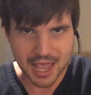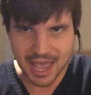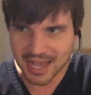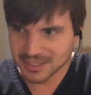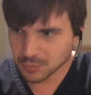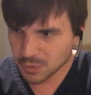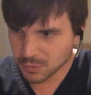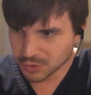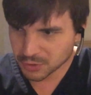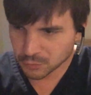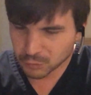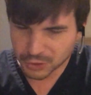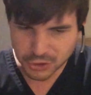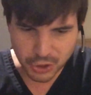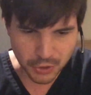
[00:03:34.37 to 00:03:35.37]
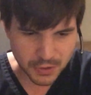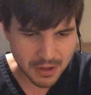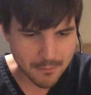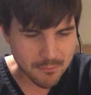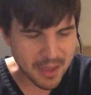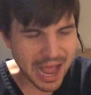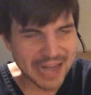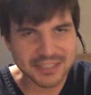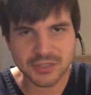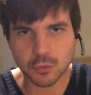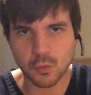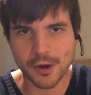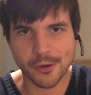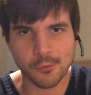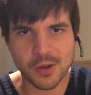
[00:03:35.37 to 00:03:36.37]
as we were returning back to
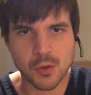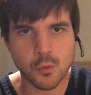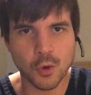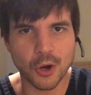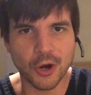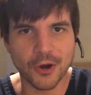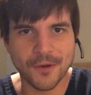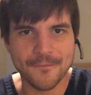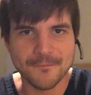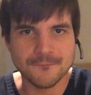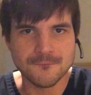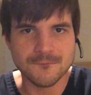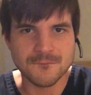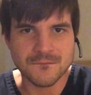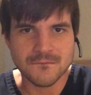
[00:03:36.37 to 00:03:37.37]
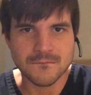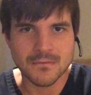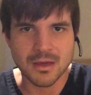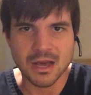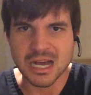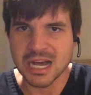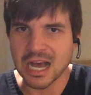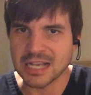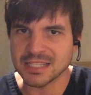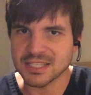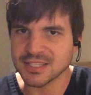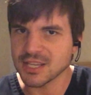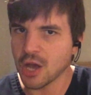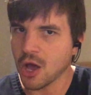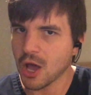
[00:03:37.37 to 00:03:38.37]
where we were, I
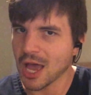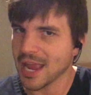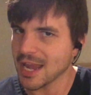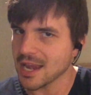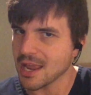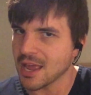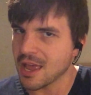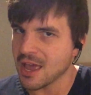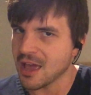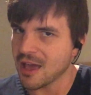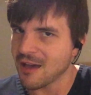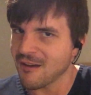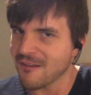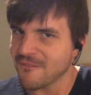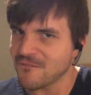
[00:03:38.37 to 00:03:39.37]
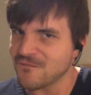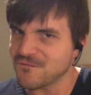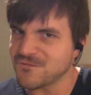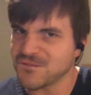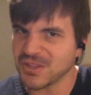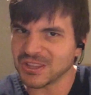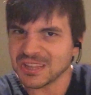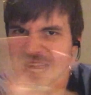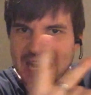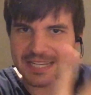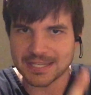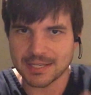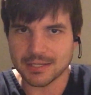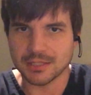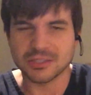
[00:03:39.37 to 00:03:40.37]
saw it
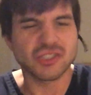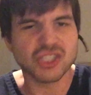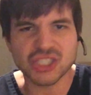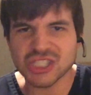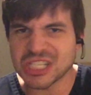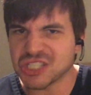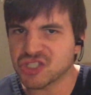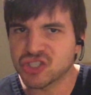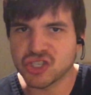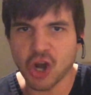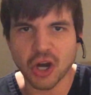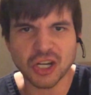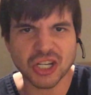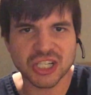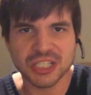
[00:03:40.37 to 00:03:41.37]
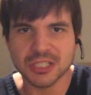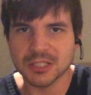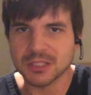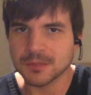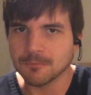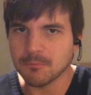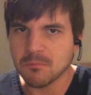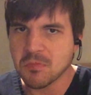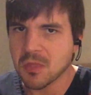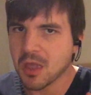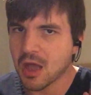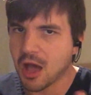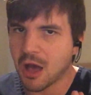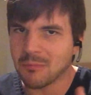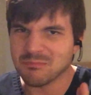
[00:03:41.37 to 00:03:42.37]
flit. Just this dark,
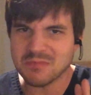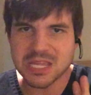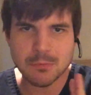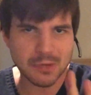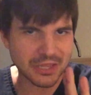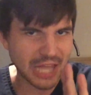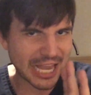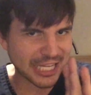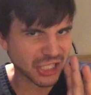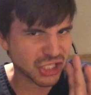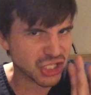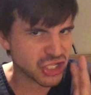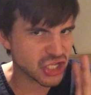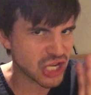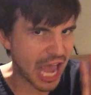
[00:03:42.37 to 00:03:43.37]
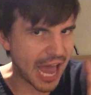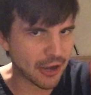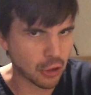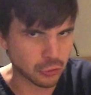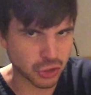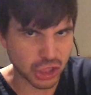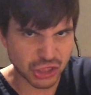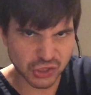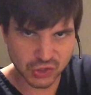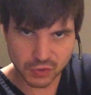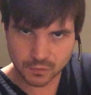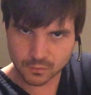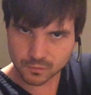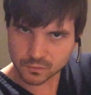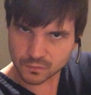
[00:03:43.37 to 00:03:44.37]
amoeba-like shadow just
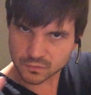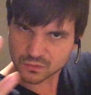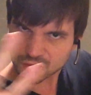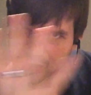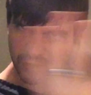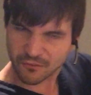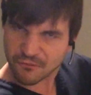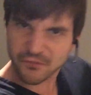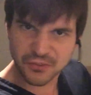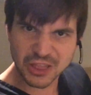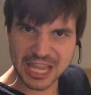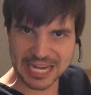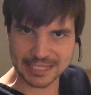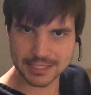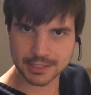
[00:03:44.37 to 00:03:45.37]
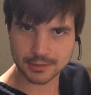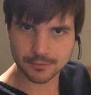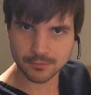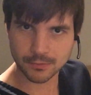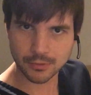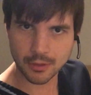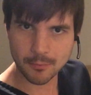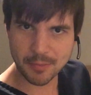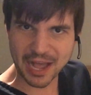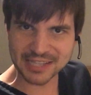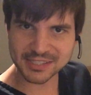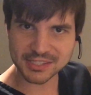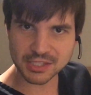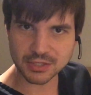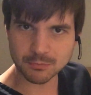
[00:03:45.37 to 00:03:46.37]
flit
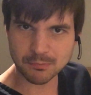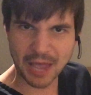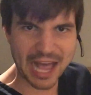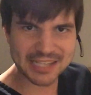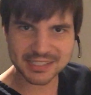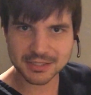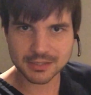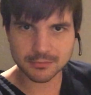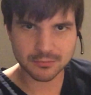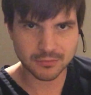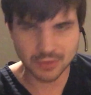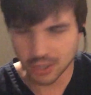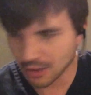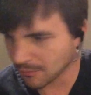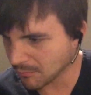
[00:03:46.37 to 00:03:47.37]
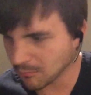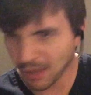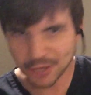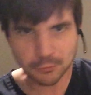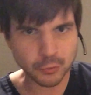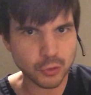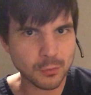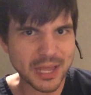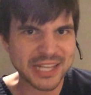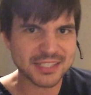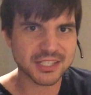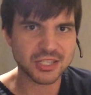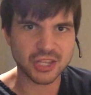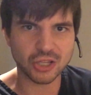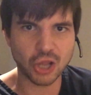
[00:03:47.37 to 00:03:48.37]
past the mudroom
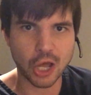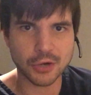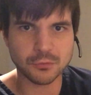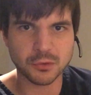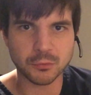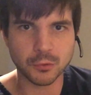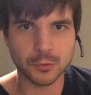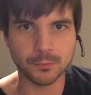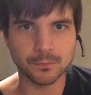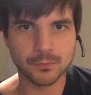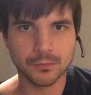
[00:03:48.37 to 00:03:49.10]
into the laundry room.